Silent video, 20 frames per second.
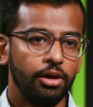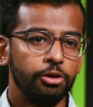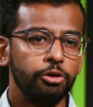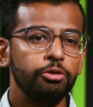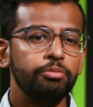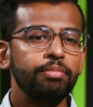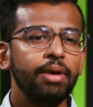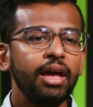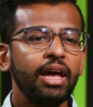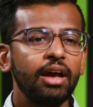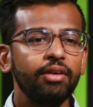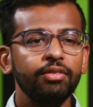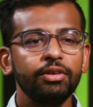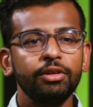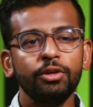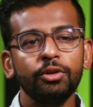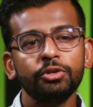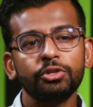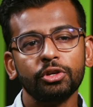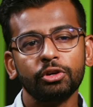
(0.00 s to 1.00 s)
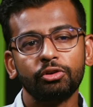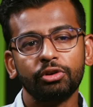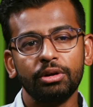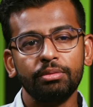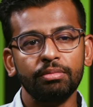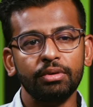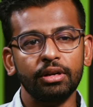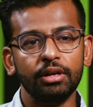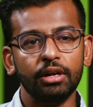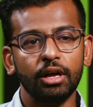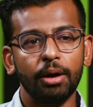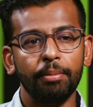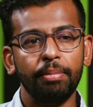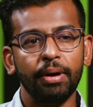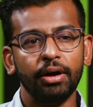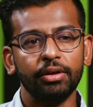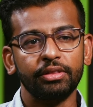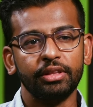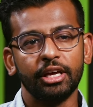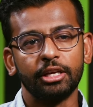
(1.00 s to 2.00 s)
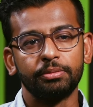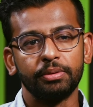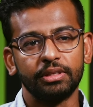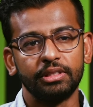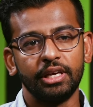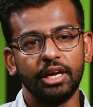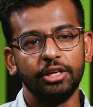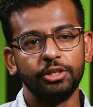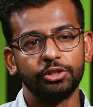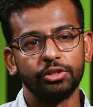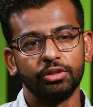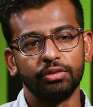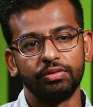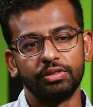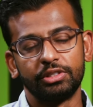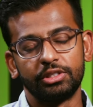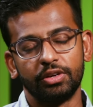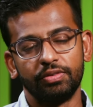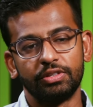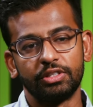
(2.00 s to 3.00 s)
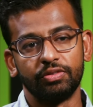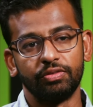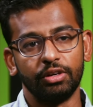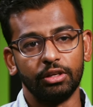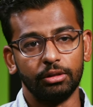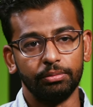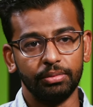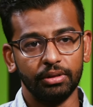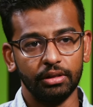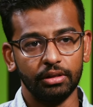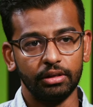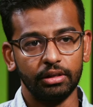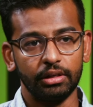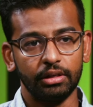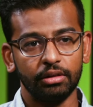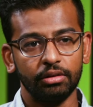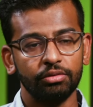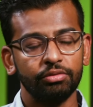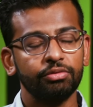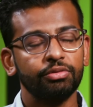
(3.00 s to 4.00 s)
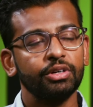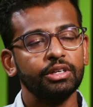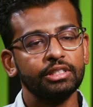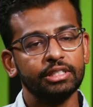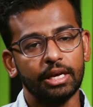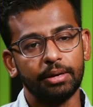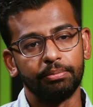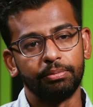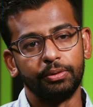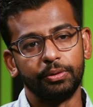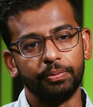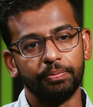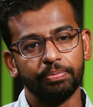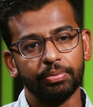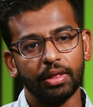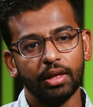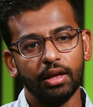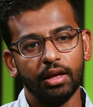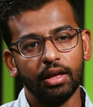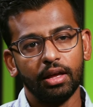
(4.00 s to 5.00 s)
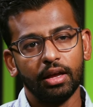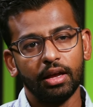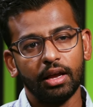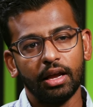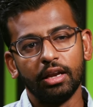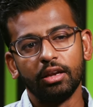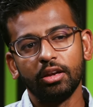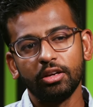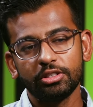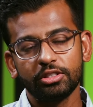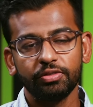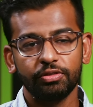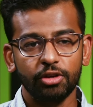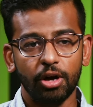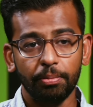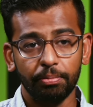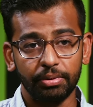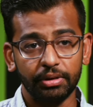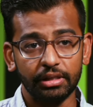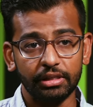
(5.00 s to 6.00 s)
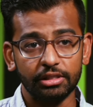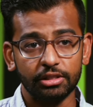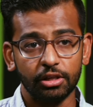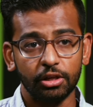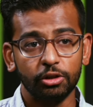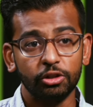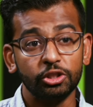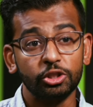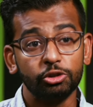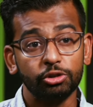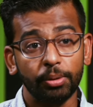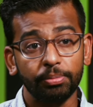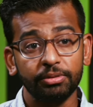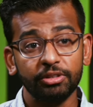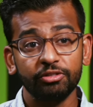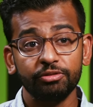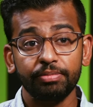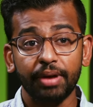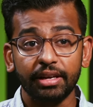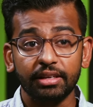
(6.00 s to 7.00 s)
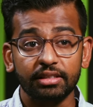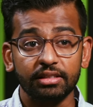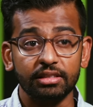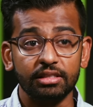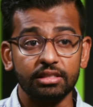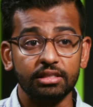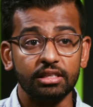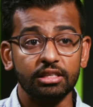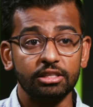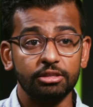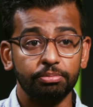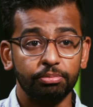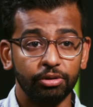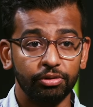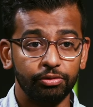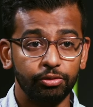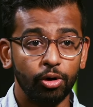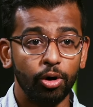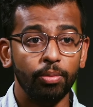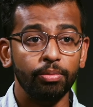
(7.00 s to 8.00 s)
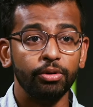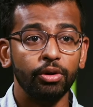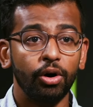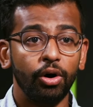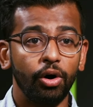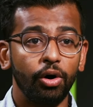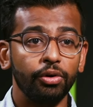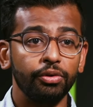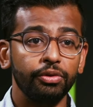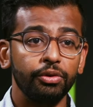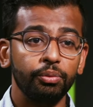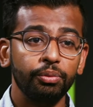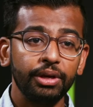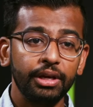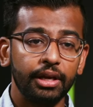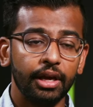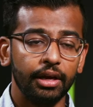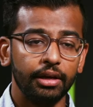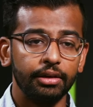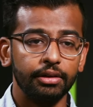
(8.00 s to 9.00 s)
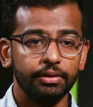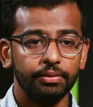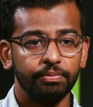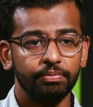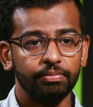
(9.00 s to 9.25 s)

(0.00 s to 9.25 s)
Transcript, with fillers: You may have a user agreement about the expectation of a service availability. For example, in lots of companies, disruptive maintenance is performed on the weekend.